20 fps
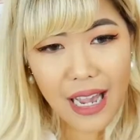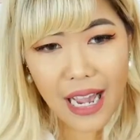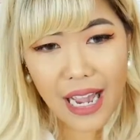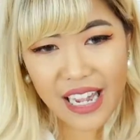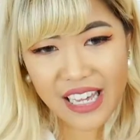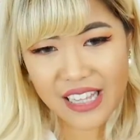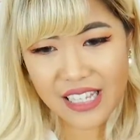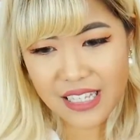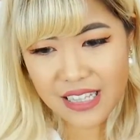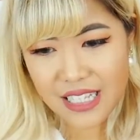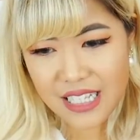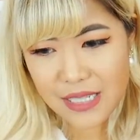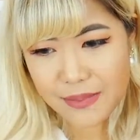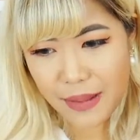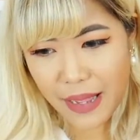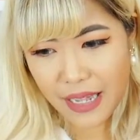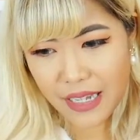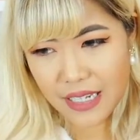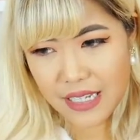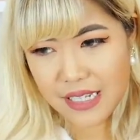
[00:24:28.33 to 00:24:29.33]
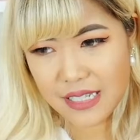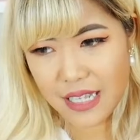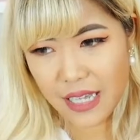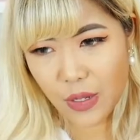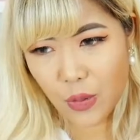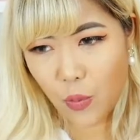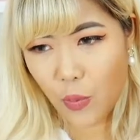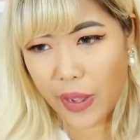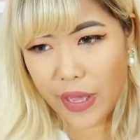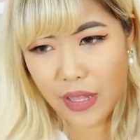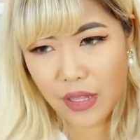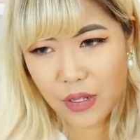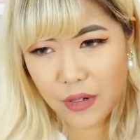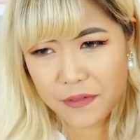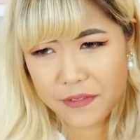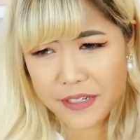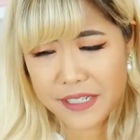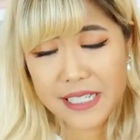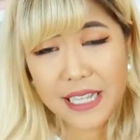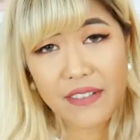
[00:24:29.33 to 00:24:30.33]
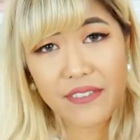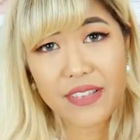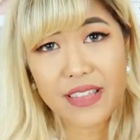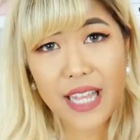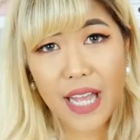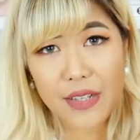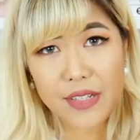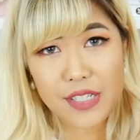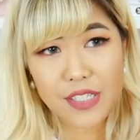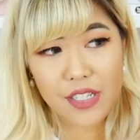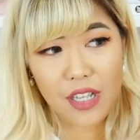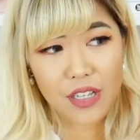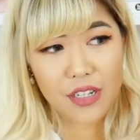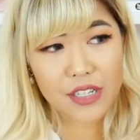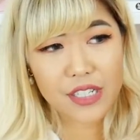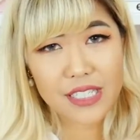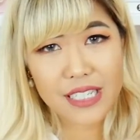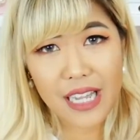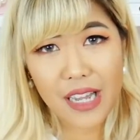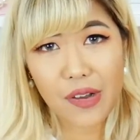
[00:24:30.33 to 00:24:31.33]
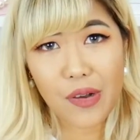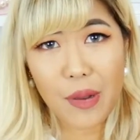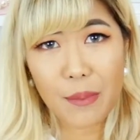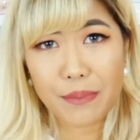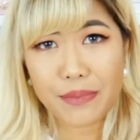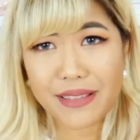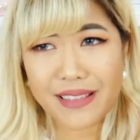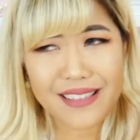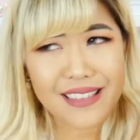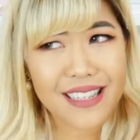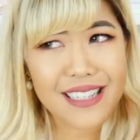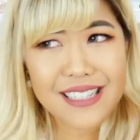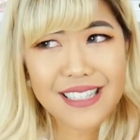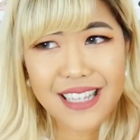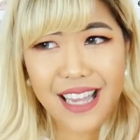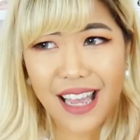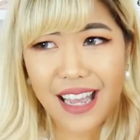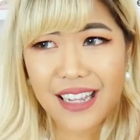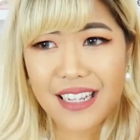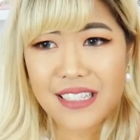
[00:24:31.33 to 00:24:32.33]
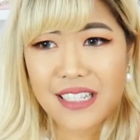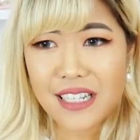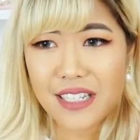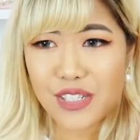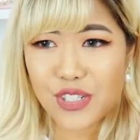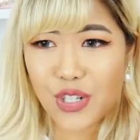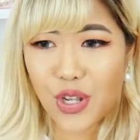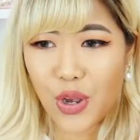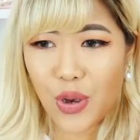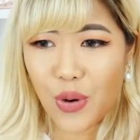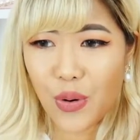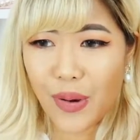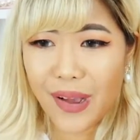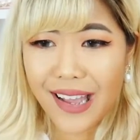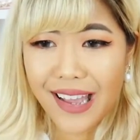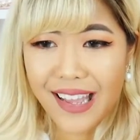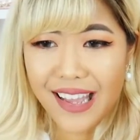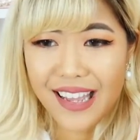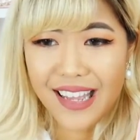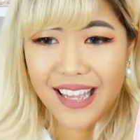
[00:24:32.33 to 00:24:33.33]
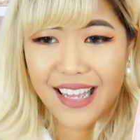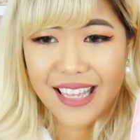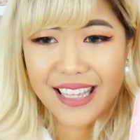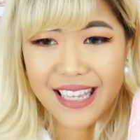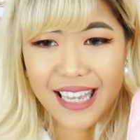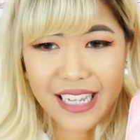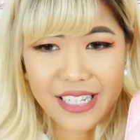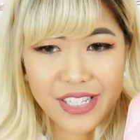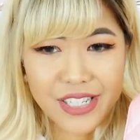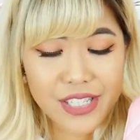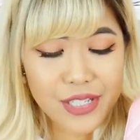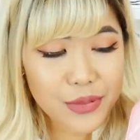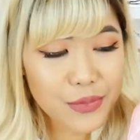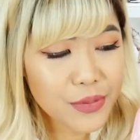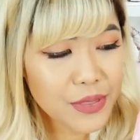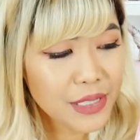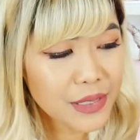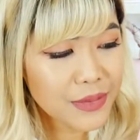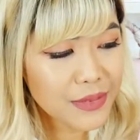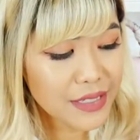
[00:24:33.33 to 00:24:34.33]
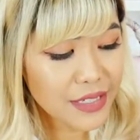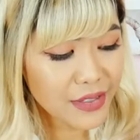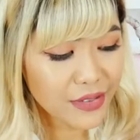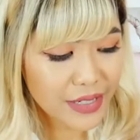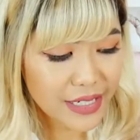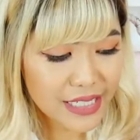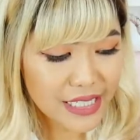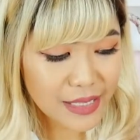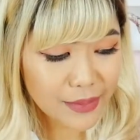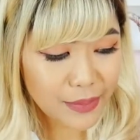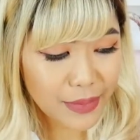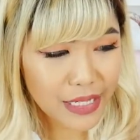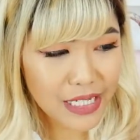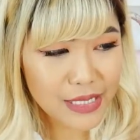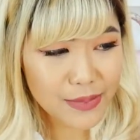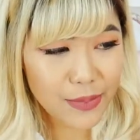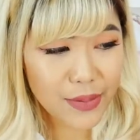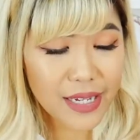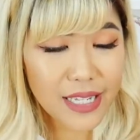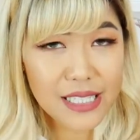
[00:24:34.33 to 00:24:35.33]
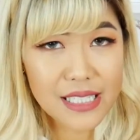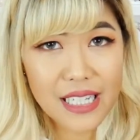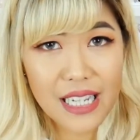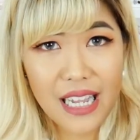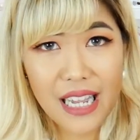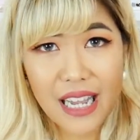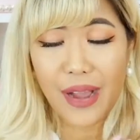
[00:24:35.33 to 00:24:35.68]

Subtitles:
I think this bag is like well over $7,000 now plus tax. So yeah, just a really, really crazy price point.